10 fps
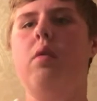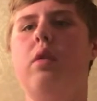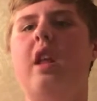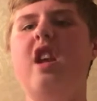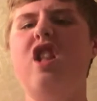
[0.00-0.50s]

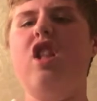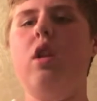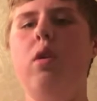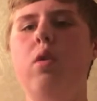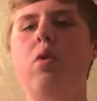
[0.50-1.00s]
These
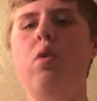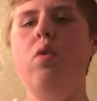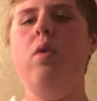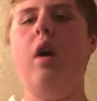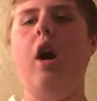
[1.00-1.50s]

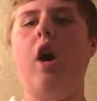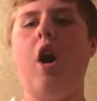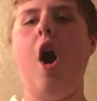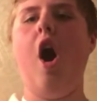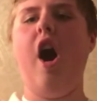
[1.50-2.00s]
two
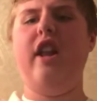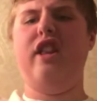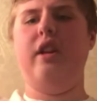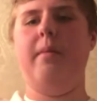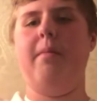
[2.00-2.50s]
are
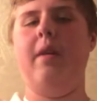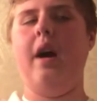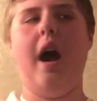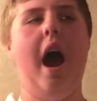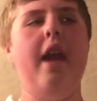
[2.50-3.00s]
awesome.
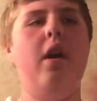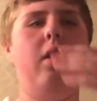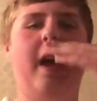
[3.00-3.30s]
I don't